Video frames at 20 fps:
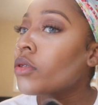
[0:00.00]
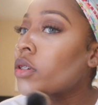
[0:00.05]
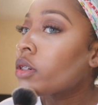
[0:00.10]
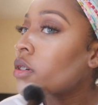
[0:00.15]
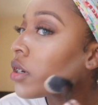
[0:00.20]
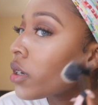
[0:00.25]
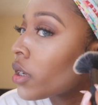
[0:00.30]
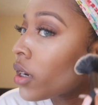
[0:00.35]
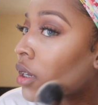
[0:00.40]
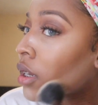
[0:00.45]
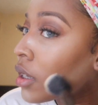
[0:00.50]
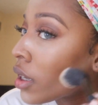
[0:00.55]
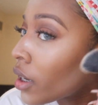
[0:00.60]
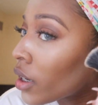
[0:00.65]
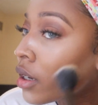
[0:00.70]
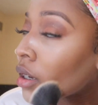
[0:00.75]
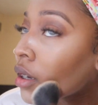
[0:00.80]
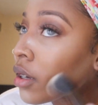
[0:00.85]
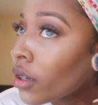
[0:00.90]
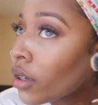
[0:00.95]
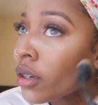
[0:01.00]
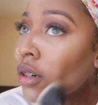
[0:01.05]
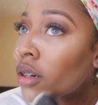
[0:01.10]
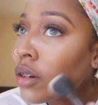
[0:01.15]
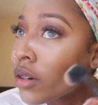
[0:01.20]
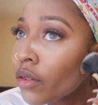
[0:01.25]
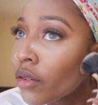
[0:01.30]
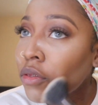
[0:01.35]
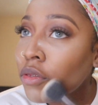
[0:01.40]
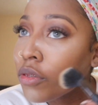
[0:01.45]
shit, I'm like a
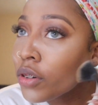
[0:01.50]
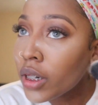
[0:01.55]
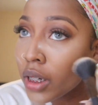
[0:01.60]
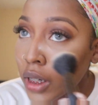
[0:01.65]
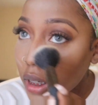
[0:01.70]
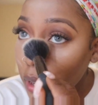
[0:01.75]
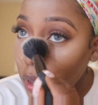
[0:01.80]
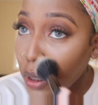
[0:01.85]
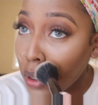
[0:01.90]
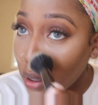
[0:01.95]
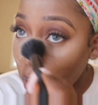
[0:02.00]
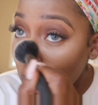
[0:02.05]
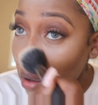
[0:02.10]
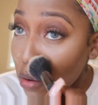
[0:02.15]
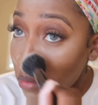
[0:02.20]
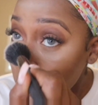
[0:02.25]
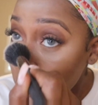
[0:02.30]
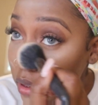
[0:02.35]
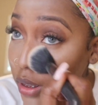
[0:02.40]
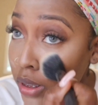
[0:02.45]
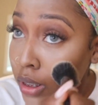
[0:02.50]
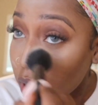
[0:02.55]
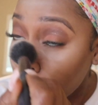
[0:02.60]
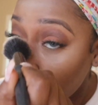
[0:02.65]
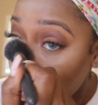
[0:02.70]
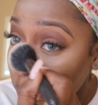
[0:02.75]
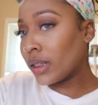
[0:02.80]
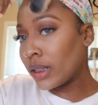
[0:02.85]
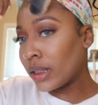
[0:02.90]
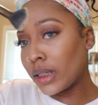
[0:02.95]
freaking ghost.
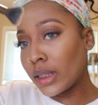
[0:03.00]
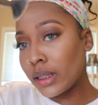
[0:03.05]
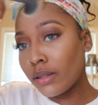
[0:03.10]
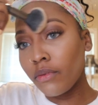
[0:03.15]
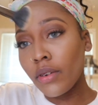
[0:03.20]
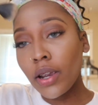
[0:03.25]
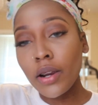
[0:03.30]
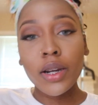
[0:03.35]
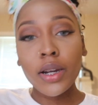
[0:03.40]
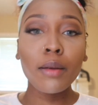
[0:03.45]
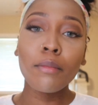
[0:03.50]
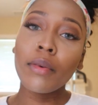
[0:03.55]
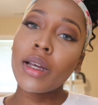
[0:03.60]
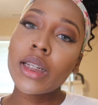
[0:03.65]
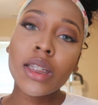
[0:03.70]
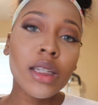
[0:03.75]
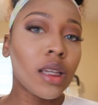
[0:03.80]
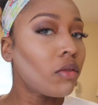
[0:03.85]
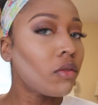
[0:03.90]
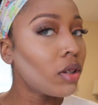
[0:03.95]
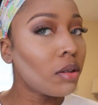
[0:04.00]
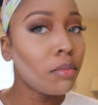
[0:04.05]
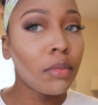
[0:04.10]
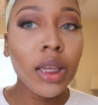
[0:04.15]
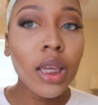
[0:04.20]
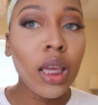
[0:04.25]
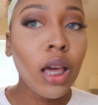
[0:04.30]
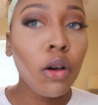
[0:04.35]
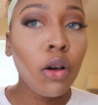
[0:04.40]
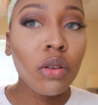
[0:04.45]
It's very much giving
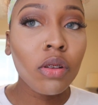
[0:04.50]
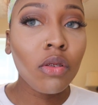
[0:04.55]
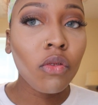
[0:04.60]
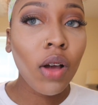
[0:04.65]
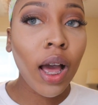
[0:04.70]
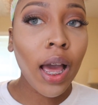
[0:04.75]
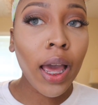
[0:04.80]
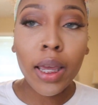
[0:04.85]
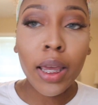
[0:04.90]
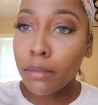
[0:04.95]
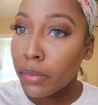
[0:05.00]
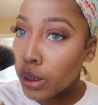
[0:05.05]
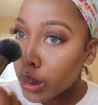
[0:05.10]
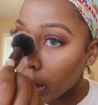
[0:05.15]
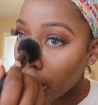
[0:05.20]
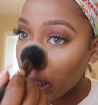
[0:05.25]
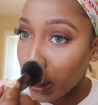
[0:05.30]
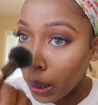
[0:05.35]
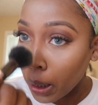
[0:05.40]
me ghost vibes.